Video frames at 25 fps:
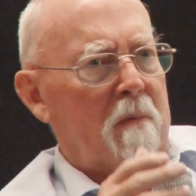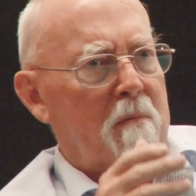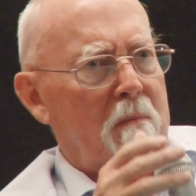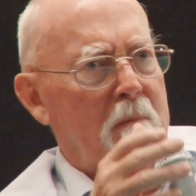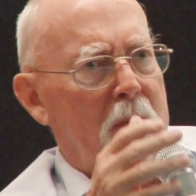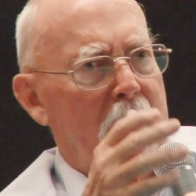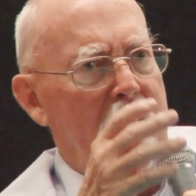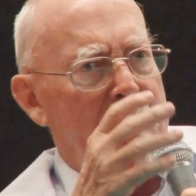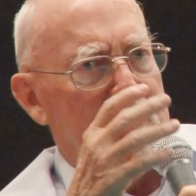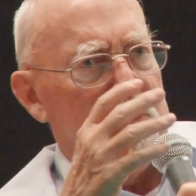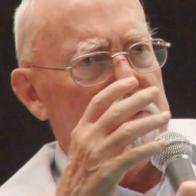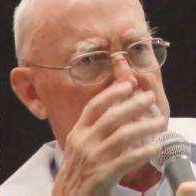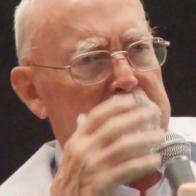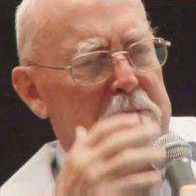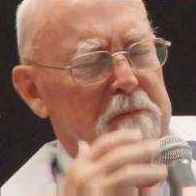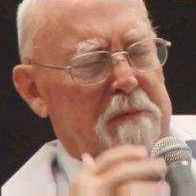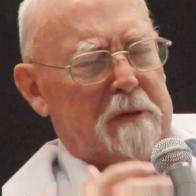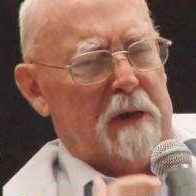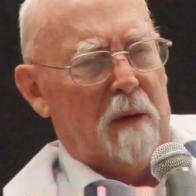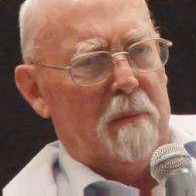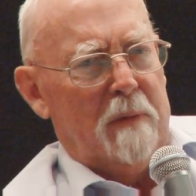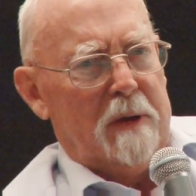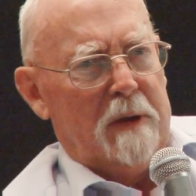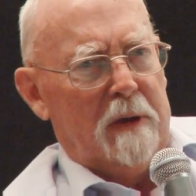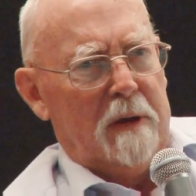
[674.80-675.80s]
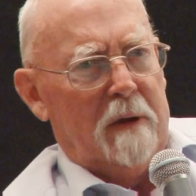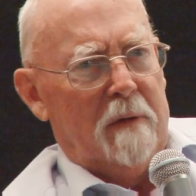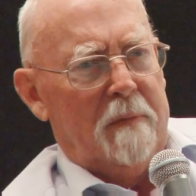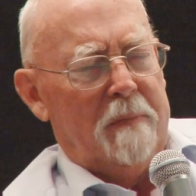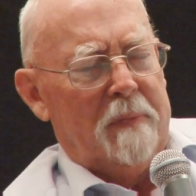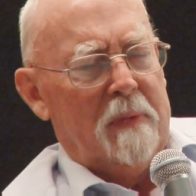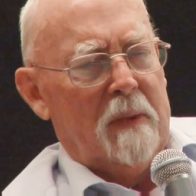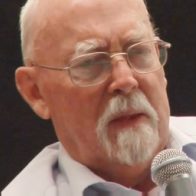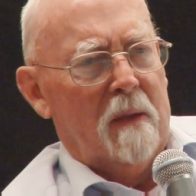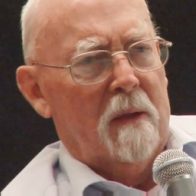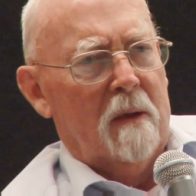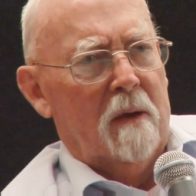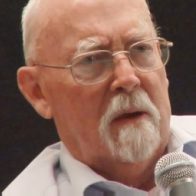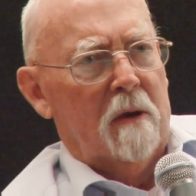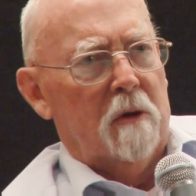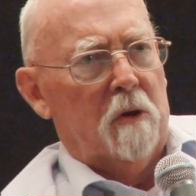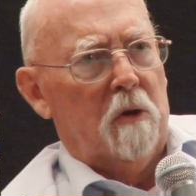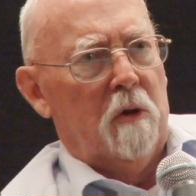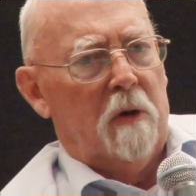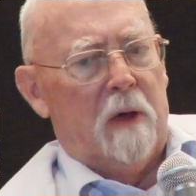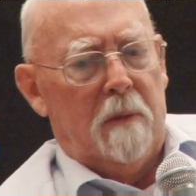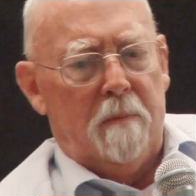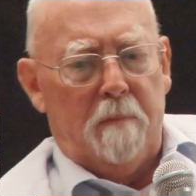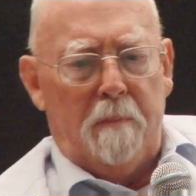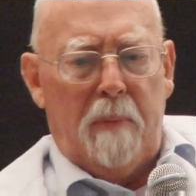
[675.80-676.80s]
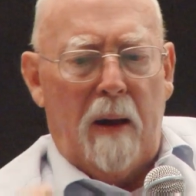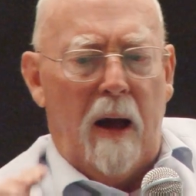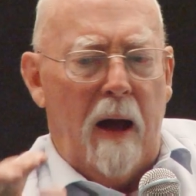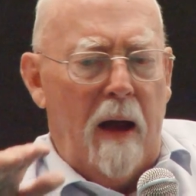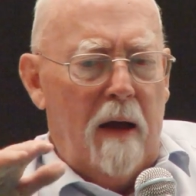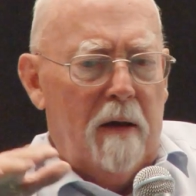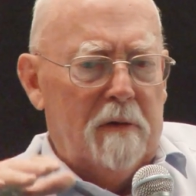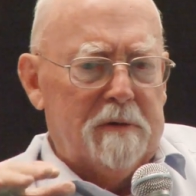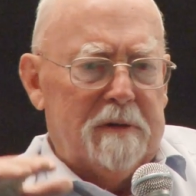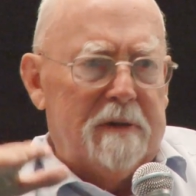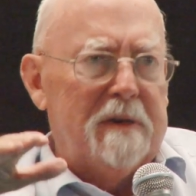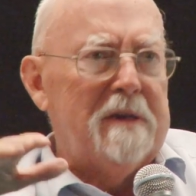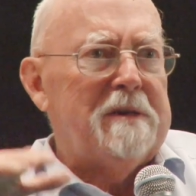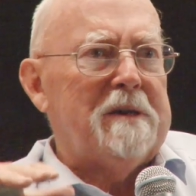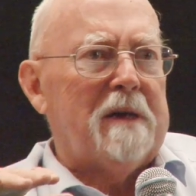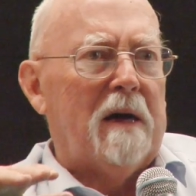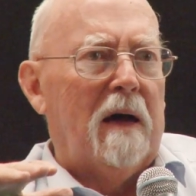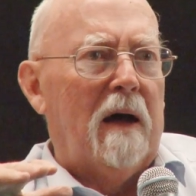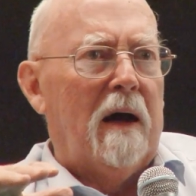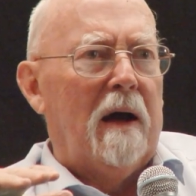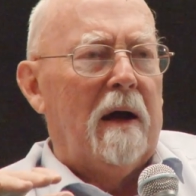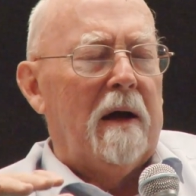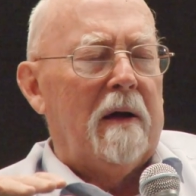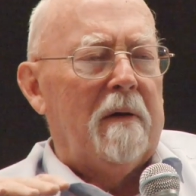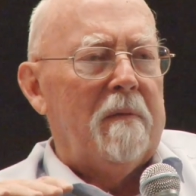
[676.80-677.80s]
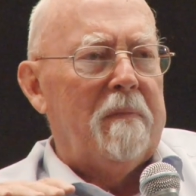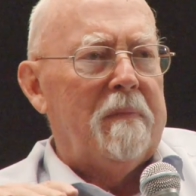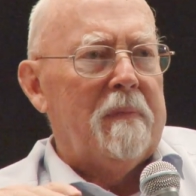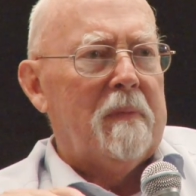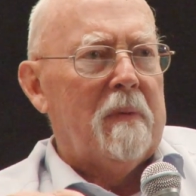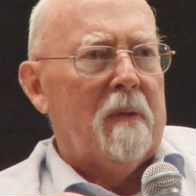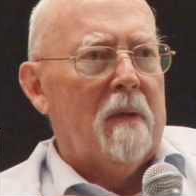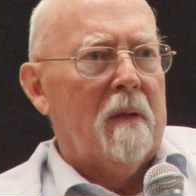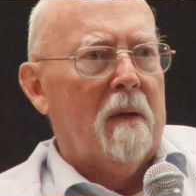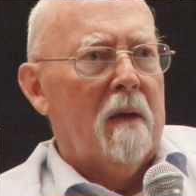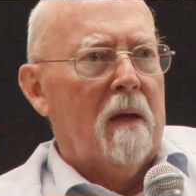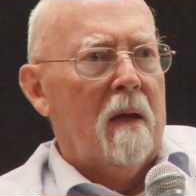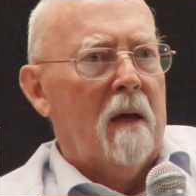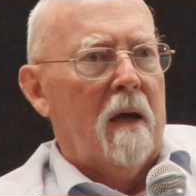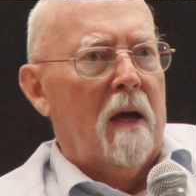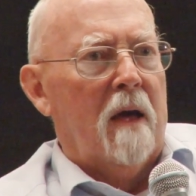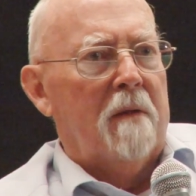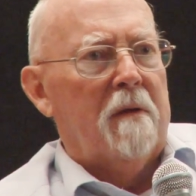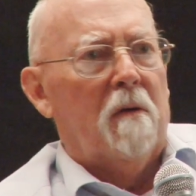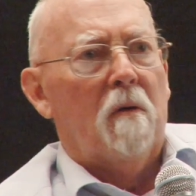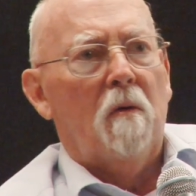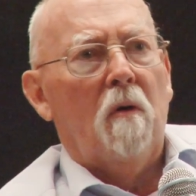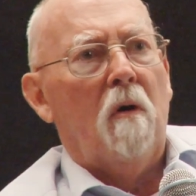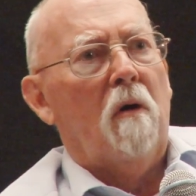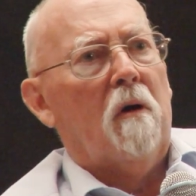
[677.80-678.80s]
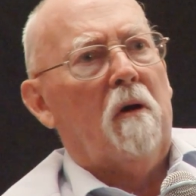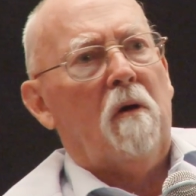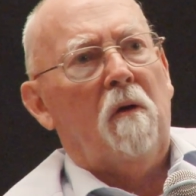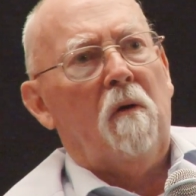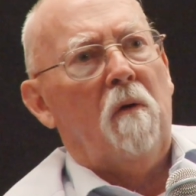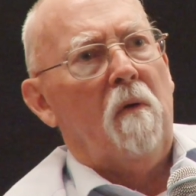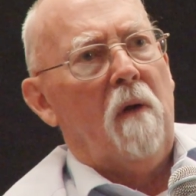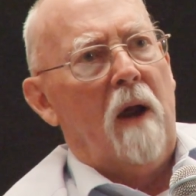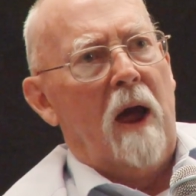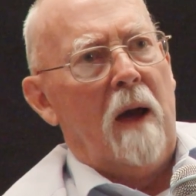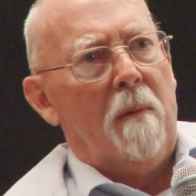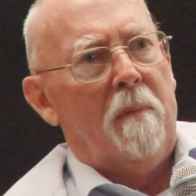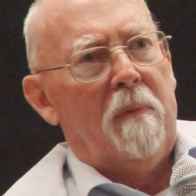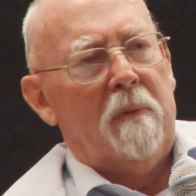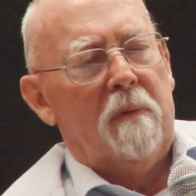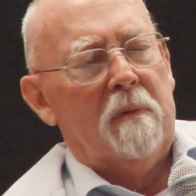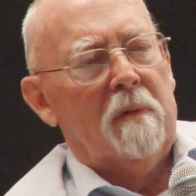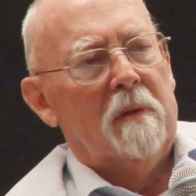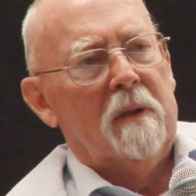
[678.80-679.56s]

get manuscripts coming in, you get piles this high, and they're all crap.